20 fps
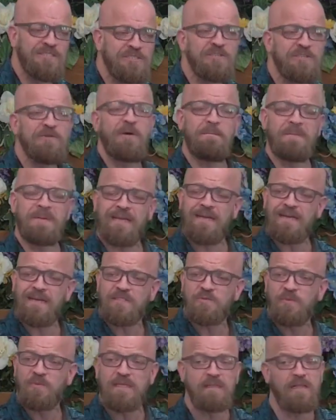do it
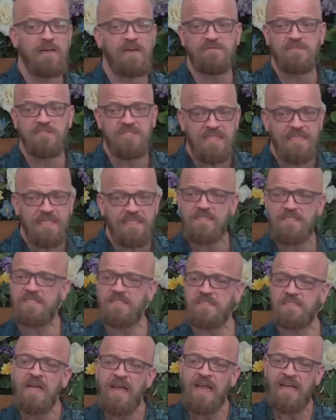because we love Jesus,
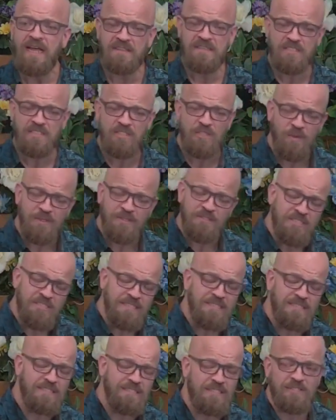and this is what
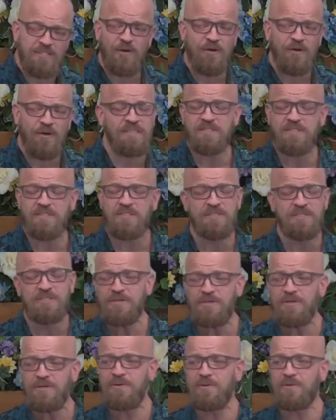Jesus has called us to
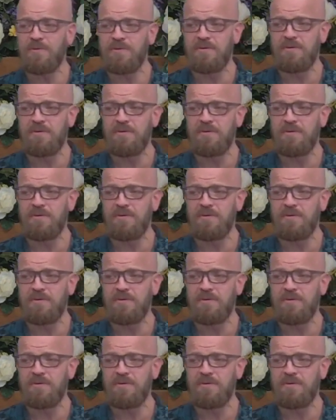do